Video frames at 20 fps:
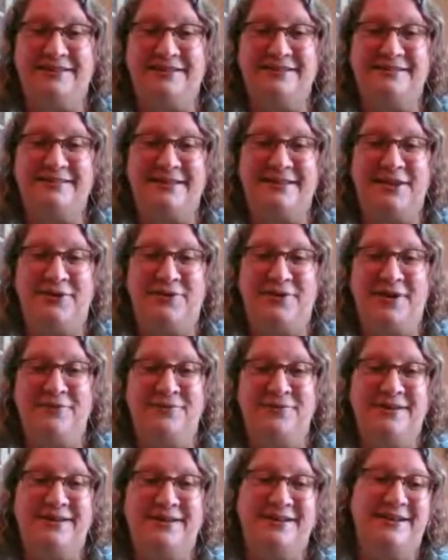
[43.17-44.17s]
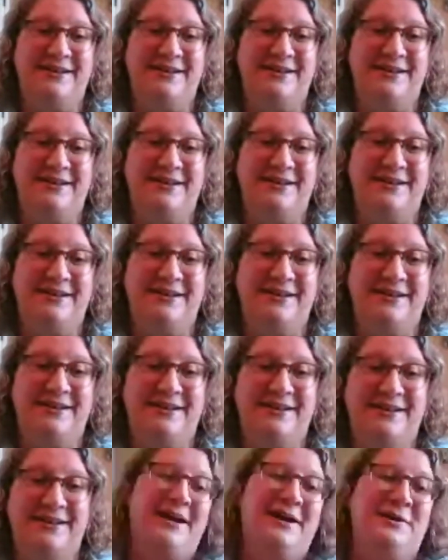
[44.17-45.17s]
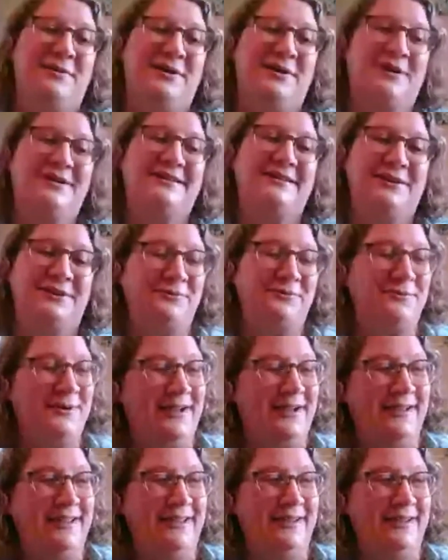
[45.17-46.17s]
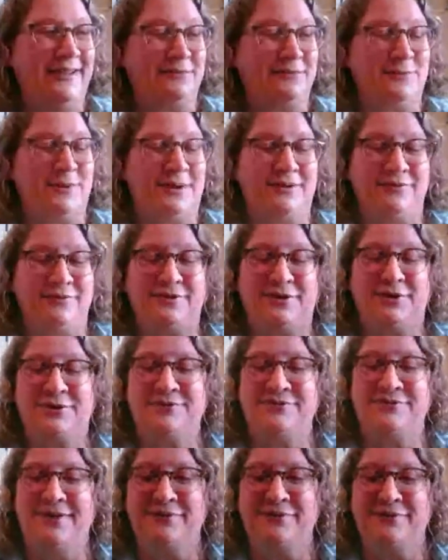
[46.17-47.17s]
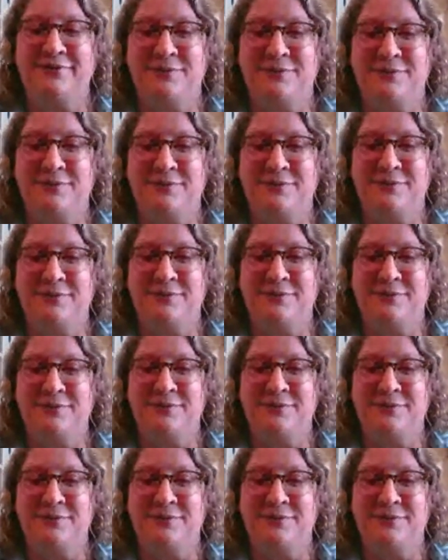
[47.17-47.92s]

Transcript: So I want um, her to tell you why it is one of her favorite books ever.